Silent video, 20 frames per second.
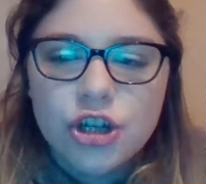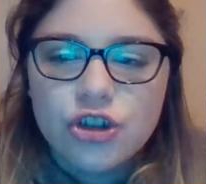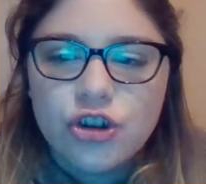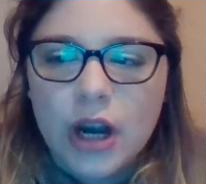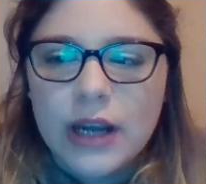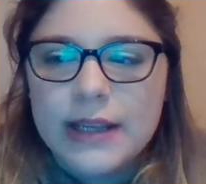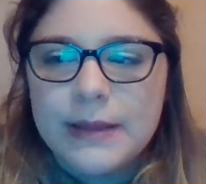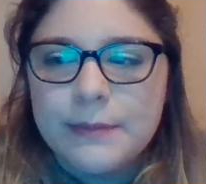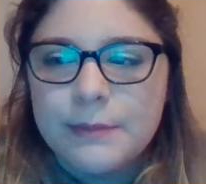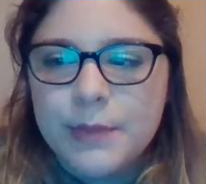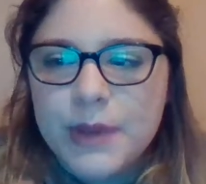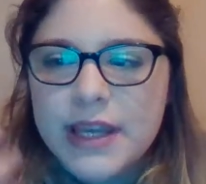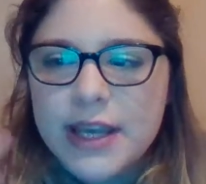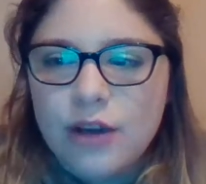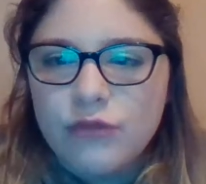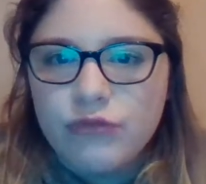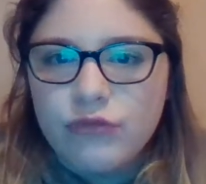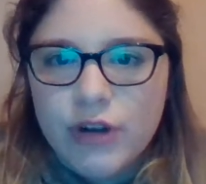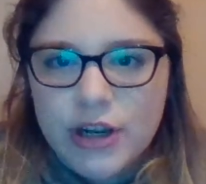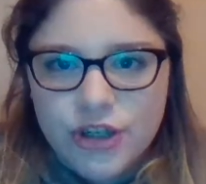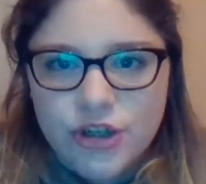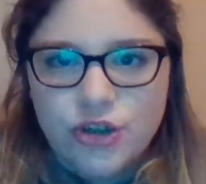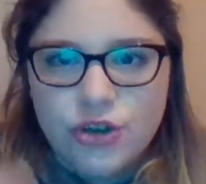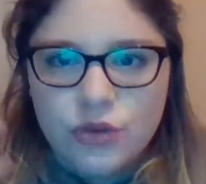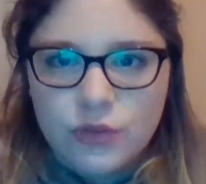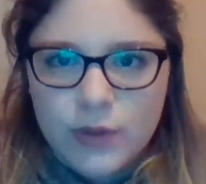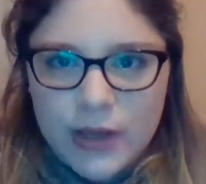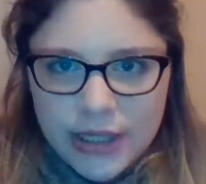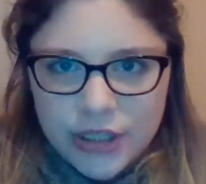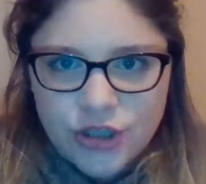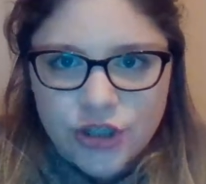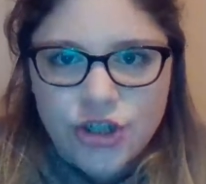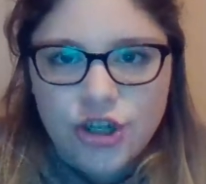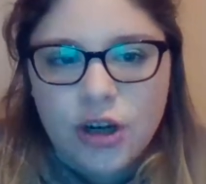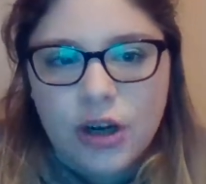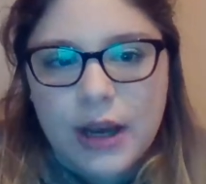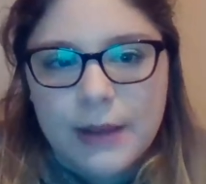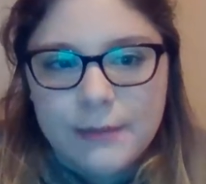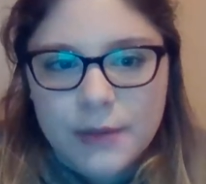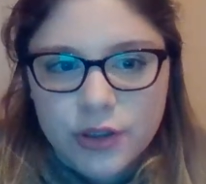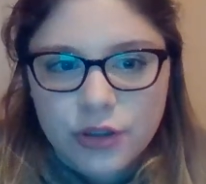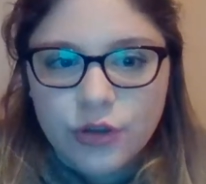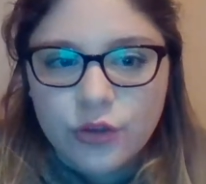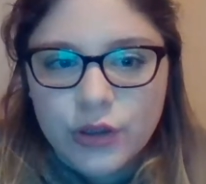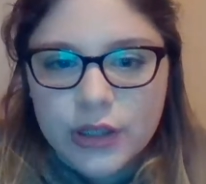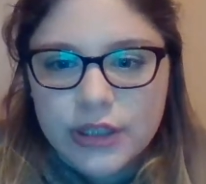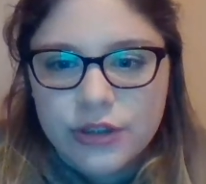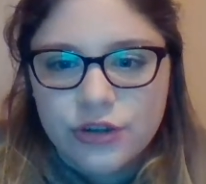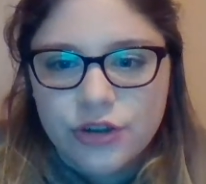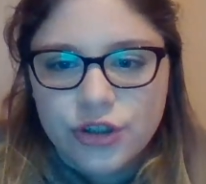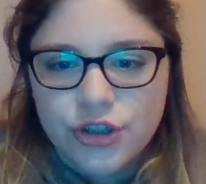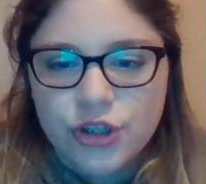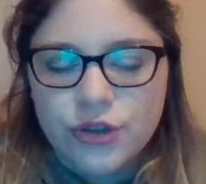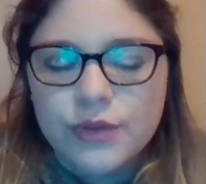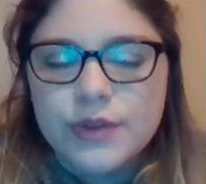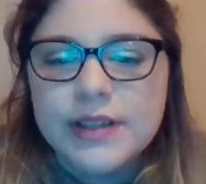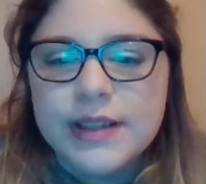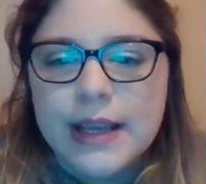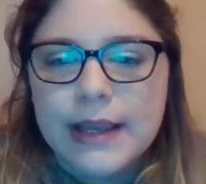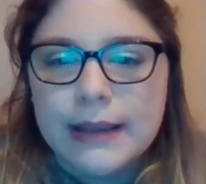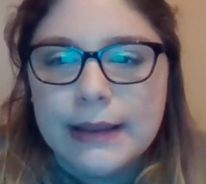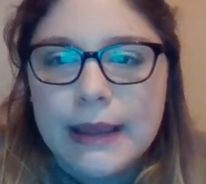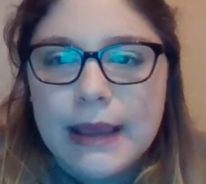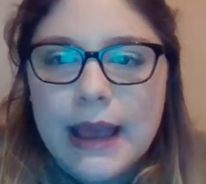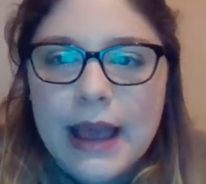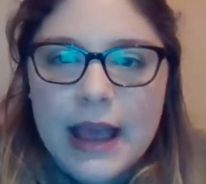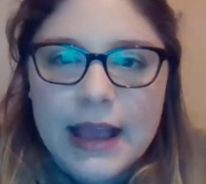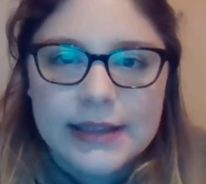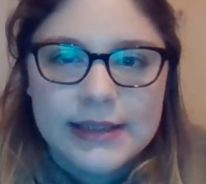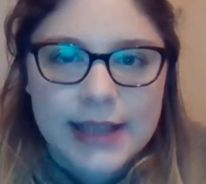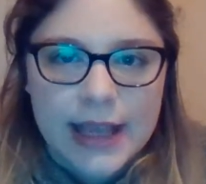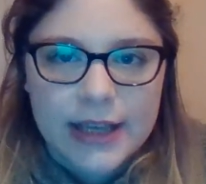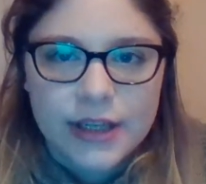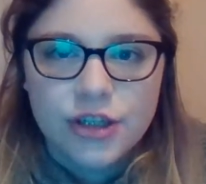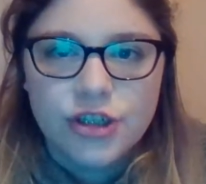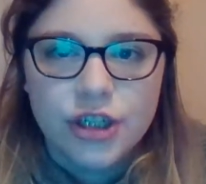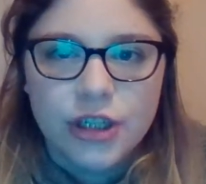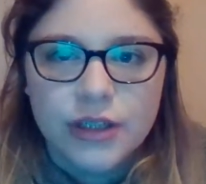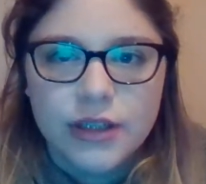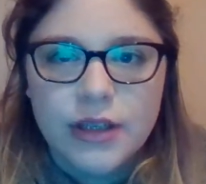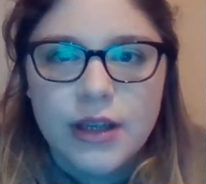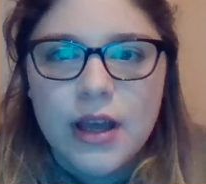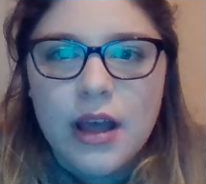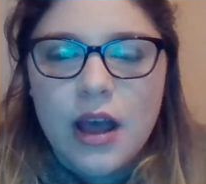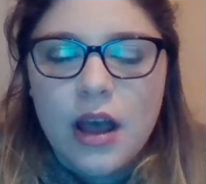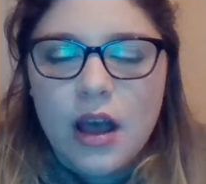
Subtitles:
Try and be original each time that you're introducing a section.